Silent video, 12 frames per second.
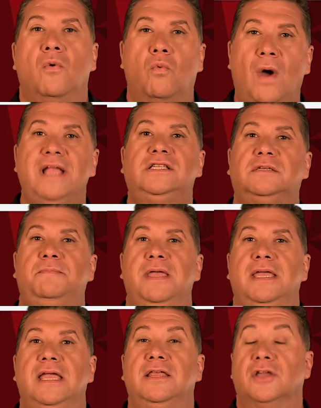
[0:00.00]
When
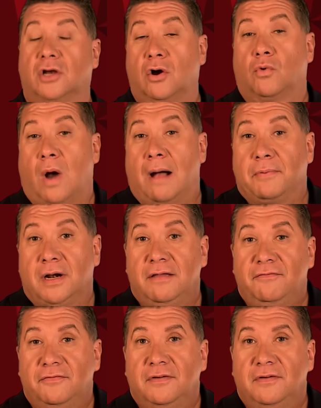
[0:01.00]
speaking, they're cooperative,